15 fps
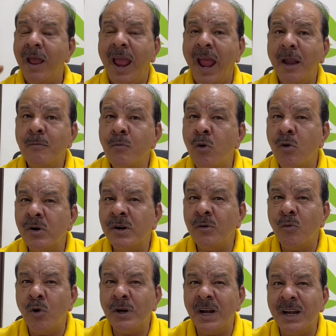And more
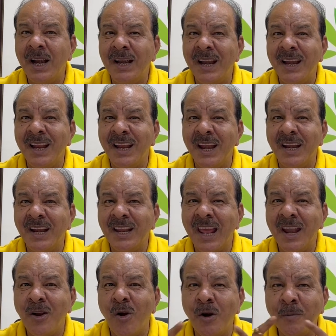devoted and dedicated
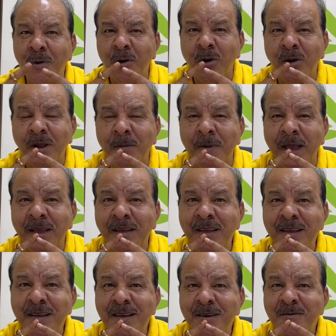cannot be only by
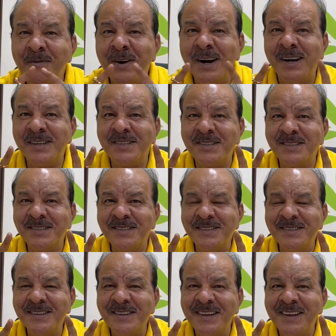words,
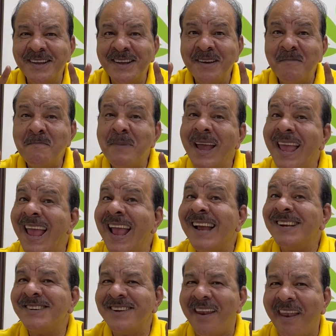by
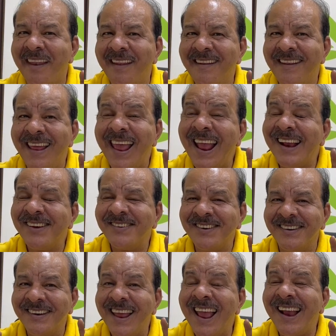action, action,
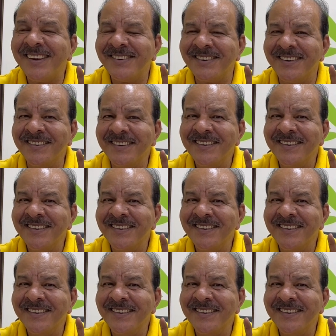action.